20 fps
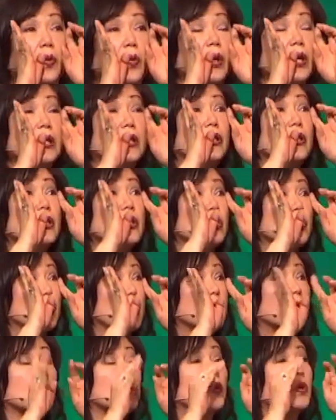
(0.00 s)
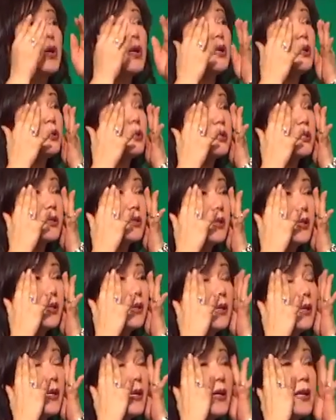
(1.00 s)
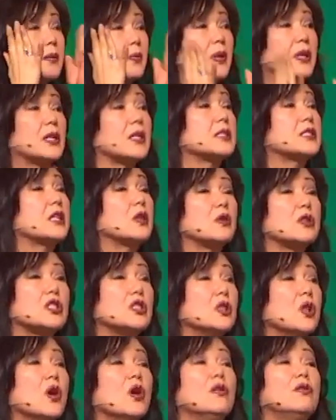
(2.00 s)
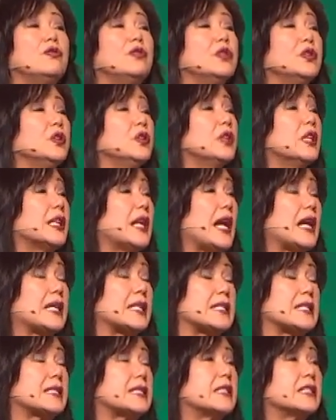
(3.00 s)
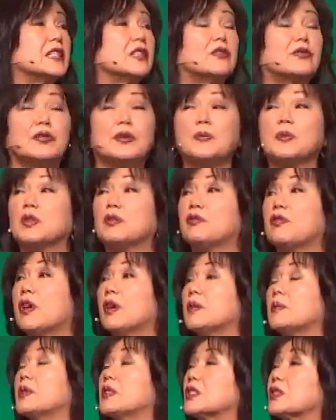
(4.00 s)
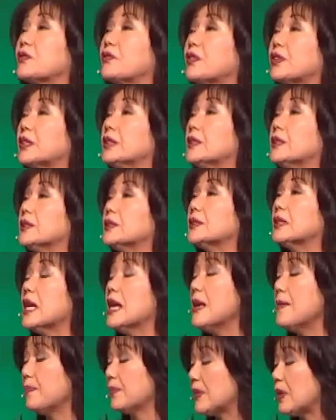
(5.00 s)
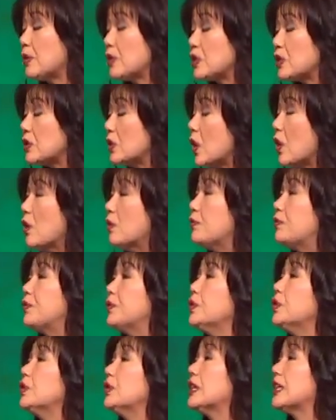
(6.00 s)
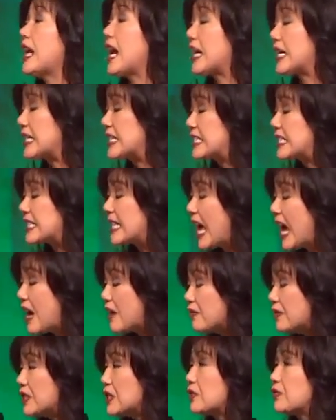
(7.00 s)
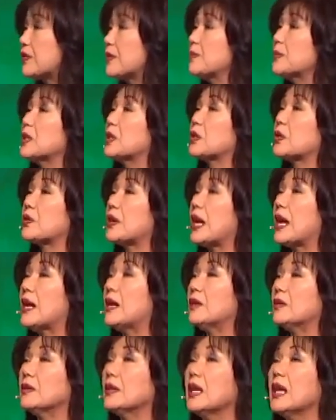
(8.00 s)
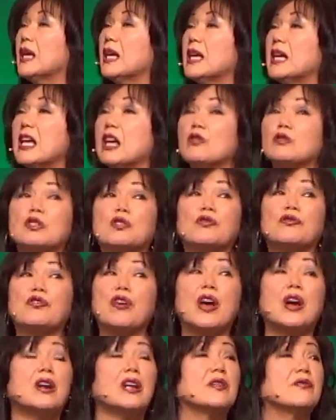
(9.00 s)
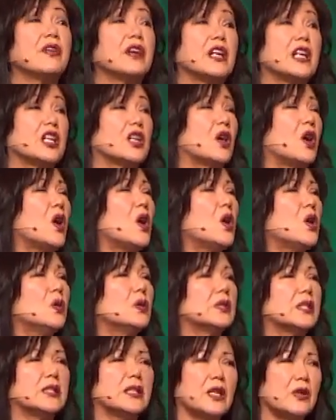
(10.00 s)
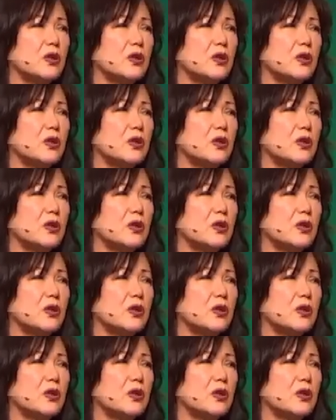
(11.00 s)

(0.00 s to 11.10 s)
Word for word: Winters were the worst because there was no food that I could steal from the farmer's fields. There was no food that I could scavenge from the ground. It was very, very cold, and